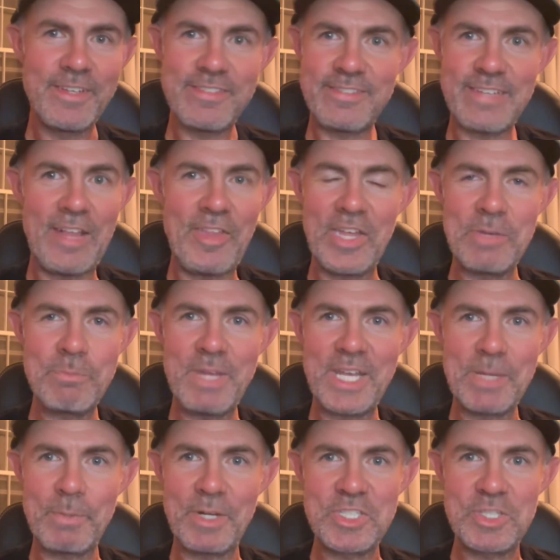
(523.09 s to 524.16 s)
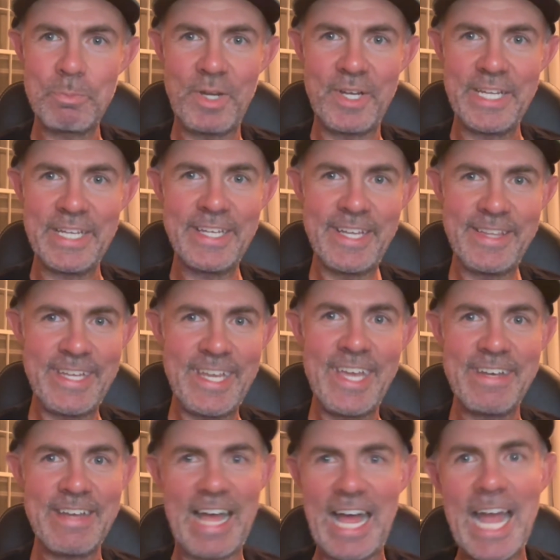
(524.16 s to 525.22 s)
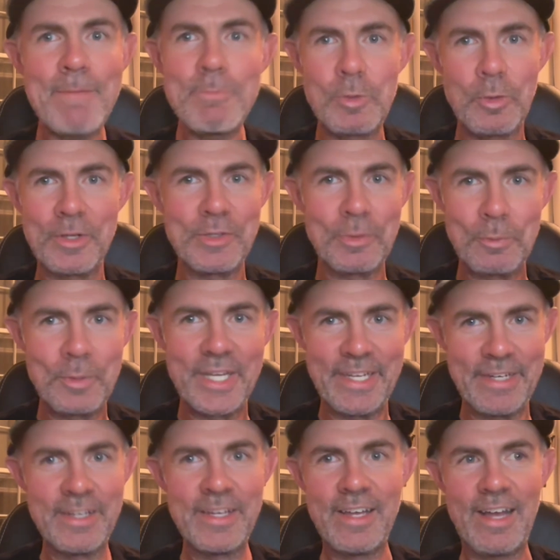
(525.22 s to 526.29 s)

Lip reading: sell it, and make a bunch of money. In the end, I'm going to win.